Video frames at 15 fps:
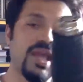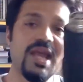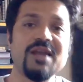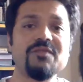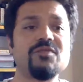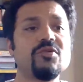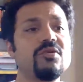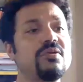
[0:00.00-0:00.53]

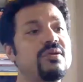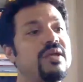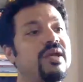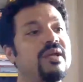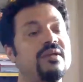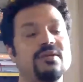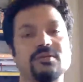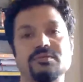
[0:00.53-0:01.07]
helpful
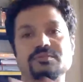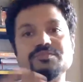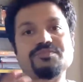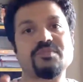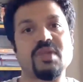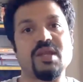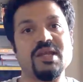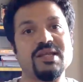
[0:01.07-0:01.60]
in
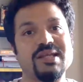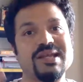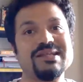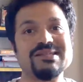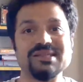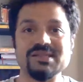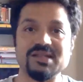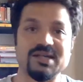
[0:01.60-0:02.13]

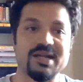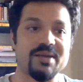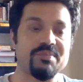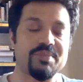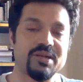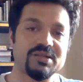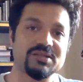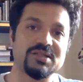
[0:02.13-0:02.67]
increasing the
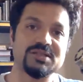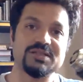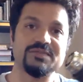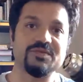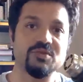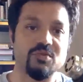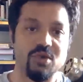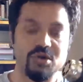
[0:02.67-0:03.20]
temperatures
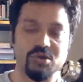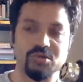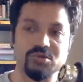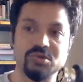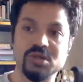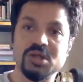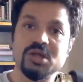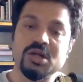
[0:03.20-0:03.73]
if you want
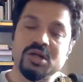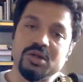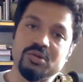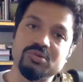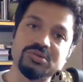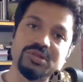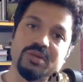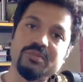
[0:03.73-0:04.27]
to
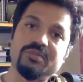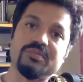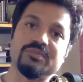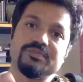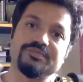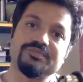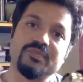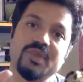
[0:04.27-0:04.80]
do
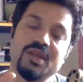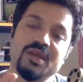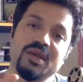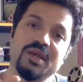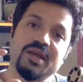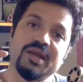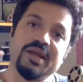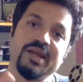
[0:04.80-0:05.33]
some
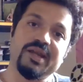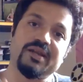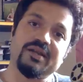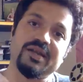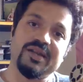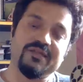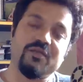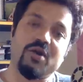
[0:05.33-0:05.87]

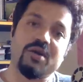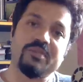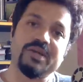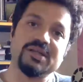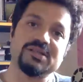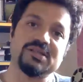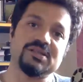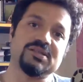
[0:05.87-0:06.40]
heat
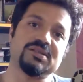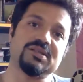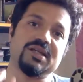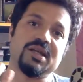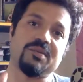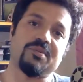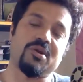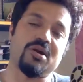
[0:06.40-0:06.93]
deformations
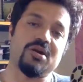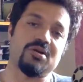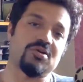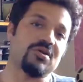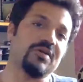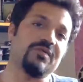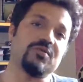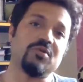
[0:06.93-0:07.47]
in a product
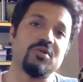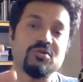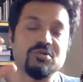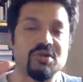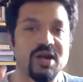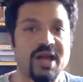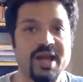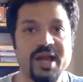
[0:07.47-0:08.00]
or if you want
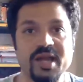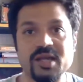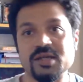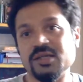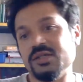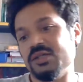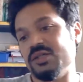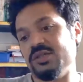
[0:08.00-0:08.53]
to dry
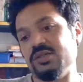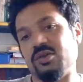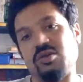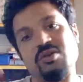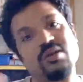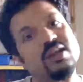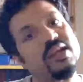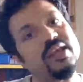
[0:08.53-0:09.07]

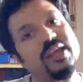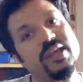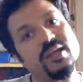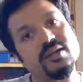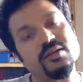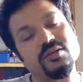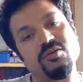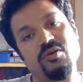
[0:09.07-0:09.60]
your
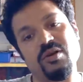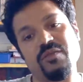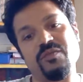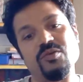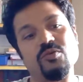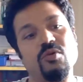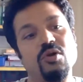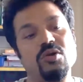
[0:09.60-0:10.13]
clay or if
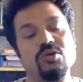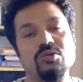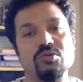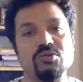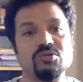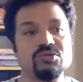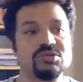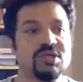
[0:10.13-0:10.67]
you want to
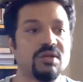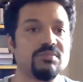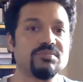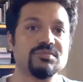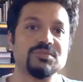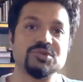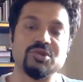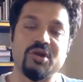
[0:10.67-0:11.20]
do
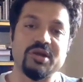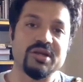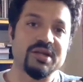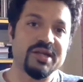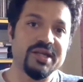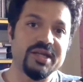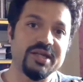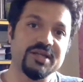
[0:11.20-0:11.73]
some
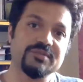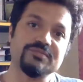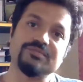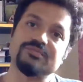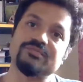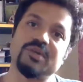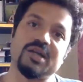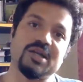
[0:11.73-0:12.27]
joinery
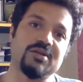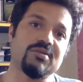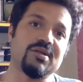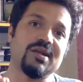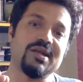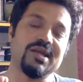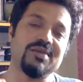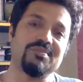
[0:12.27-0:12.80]

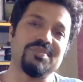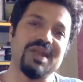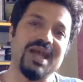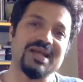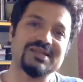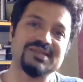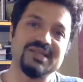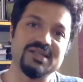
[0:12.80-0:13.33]
particularly in
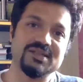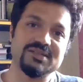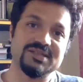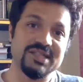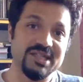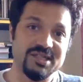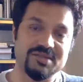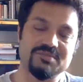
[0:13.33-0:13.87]
plastic
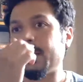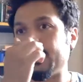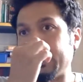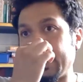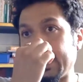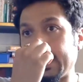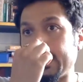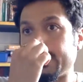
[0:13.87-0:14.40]
sheet,
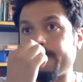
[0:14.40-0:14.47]
then